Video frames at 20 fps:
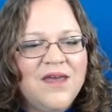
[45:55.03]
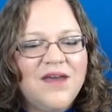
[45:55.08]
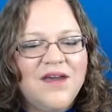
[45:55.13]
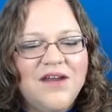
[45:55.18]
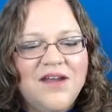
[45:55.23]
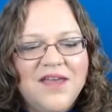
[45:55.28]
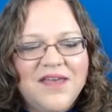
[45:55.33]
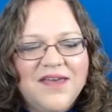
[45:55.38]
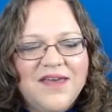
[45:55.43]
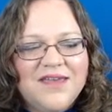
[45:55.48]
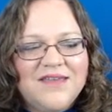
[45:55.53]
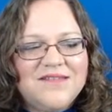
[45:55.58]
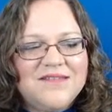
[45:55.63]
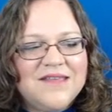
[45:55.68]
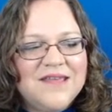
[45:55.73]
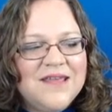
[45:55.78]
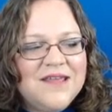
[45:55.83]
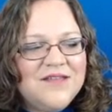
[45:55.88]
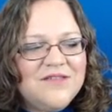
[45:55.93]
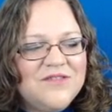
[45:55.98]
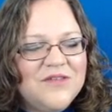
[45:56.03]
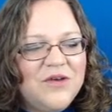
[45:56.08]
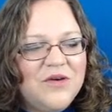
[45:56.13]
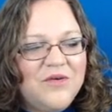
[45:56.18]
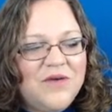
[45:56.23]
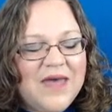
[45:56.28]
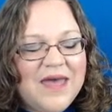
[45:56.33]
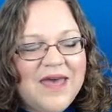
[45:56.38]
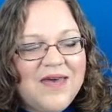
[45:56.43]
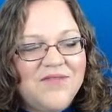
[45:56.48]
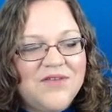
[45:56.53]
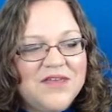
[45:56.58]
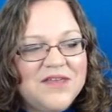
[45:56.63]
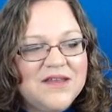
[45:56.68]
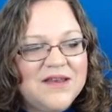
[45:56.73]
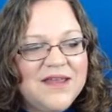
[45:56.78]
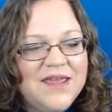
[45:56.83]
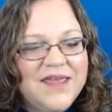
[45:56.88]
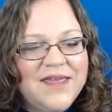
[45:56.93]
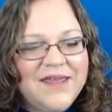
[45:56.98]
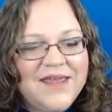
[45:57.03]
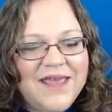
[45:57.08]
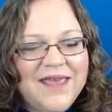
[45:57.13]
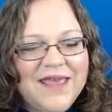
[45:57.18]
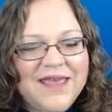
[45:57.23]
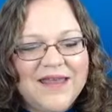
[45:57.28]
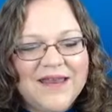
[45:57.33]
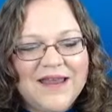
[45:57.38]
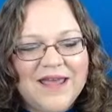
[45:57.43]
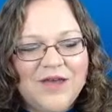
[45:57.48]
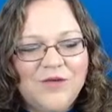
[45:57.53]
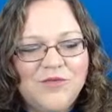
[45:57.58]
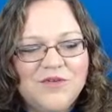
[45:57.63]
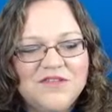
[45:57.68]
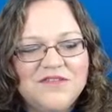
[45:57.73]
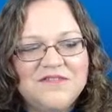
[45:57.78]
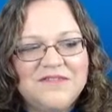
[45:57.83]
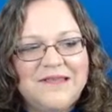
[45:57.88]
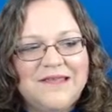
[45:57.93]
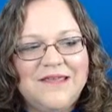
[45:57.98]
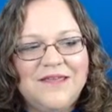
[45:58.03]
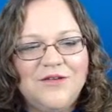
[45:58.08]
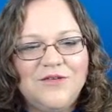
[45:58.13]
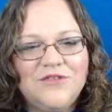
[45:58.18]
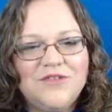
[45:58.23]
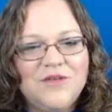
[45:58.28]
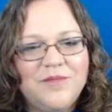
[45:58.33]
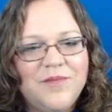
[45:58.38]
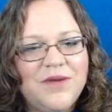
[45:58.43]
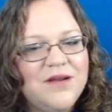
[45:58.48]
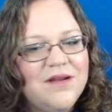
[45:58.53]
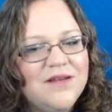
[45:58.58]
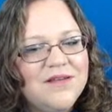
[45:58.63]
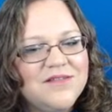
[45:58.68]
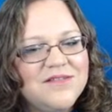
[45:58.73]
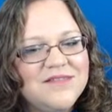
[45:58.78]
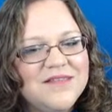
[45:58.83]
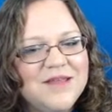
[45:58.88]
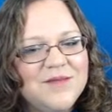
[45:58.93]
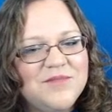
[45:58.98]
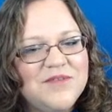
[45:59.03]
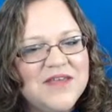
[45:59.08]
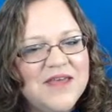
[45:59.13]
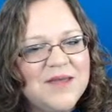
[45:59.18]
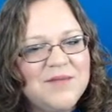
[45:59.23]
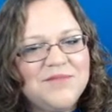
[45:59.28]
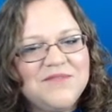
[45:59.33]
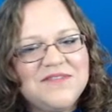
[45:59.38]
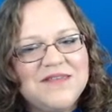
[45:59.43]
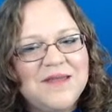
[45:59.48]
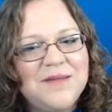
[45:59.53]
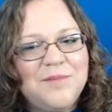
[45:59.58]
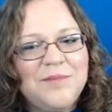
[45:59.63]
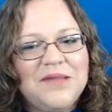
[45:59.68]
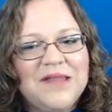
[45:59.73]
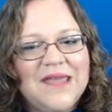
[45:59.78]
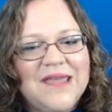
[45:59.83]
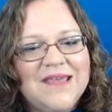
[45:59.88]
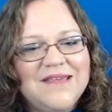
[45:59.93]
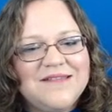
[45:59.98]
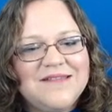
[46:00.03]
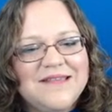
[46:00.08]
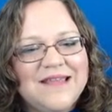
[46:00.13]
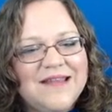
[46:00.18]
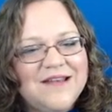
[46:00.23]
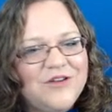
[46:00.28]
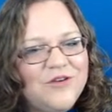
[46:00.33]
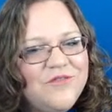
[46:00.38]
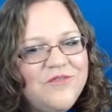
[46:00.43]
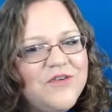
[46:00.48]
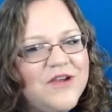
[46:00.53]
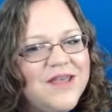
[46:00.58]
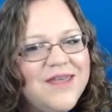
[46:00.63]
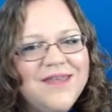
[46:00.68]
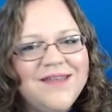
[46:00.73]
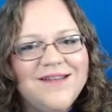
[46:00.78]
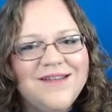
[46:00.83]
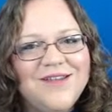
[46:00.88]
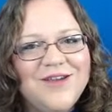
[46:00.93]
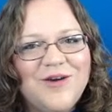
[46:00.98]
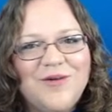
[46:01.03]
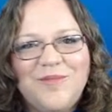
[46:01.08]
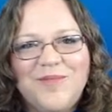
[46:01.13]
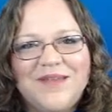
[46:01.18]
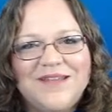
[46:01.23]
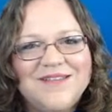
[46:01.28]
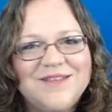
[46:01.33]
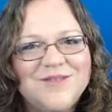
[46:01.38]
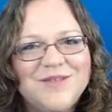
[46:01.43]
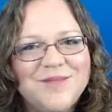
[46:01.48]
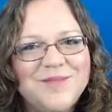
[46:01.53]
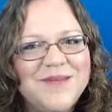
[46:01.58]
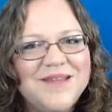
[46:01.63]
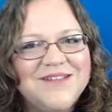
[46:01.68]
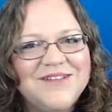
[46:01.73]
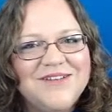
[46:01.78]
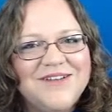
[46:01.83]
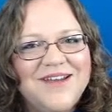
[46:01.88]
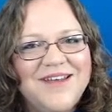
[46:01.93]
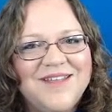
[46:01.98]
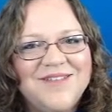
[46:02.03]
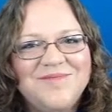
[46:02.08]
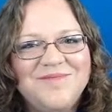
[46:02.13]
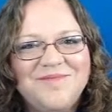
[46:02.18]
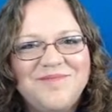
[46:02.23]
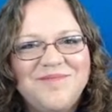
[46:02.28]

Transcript: All right, guys. So have a good night, and I will see you tomorrow. Same time, same place. And don't forget, go build it with Builderall.